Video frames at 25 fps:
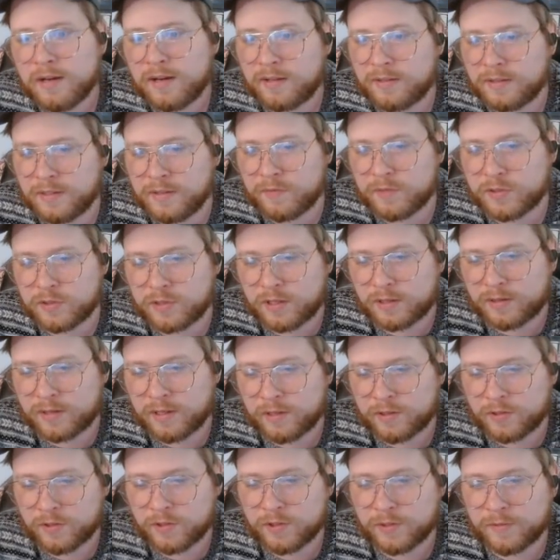Cleave is not
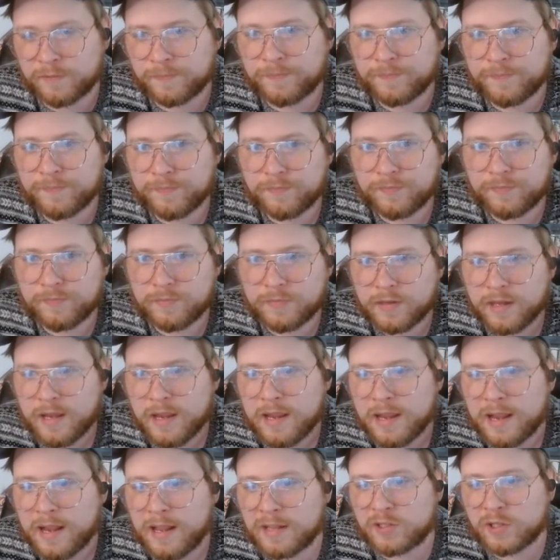that good.
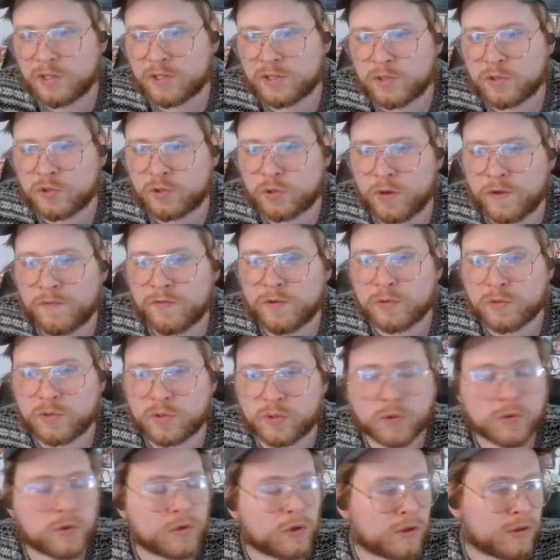It's also true if you
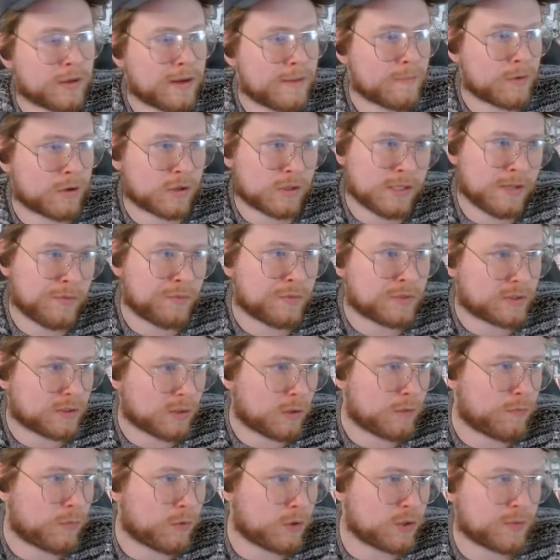tutor Embercleave with
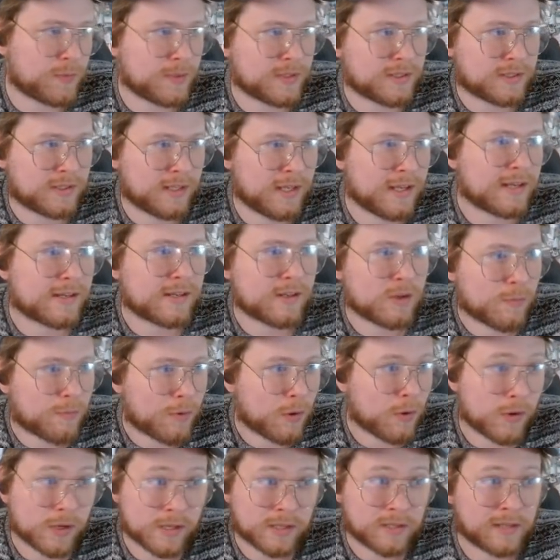Stoneforge Mystic, your
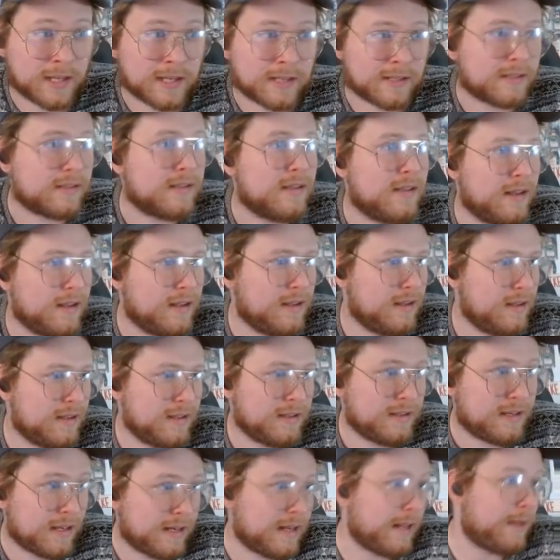opponent like
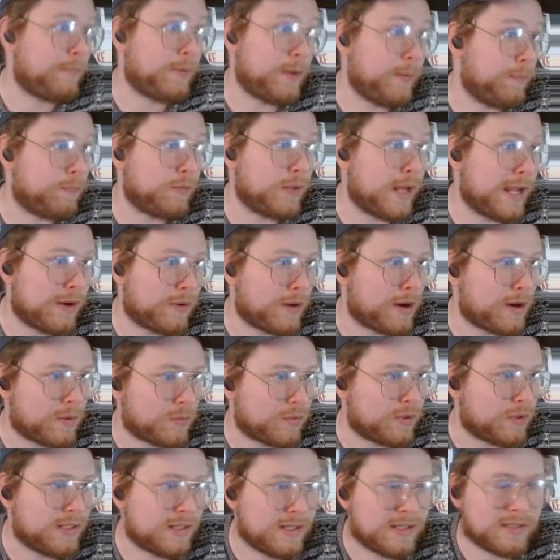can can play around
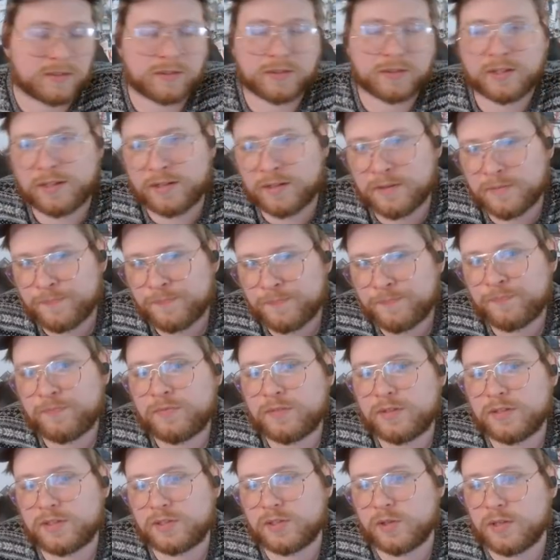it really easily.
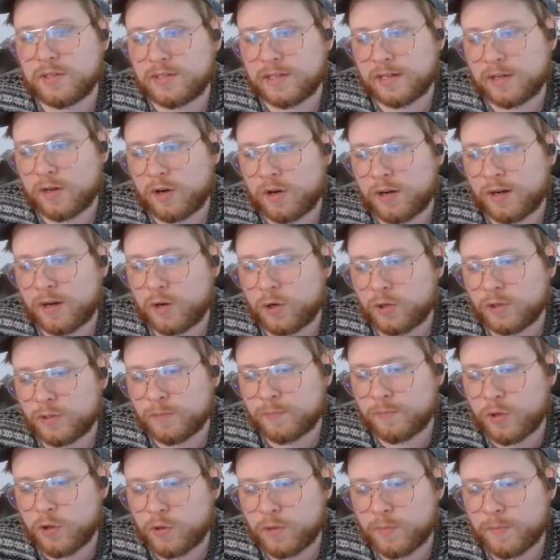So it's like kind of hard
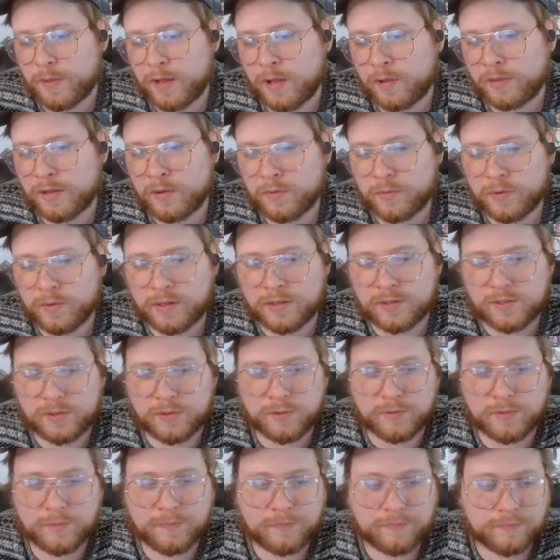to blow them out that way
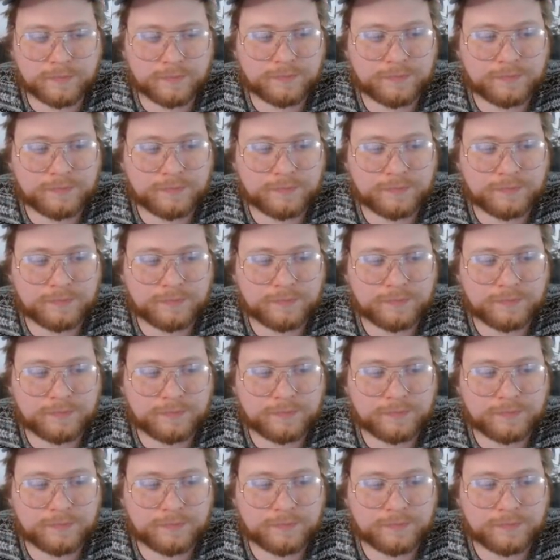too.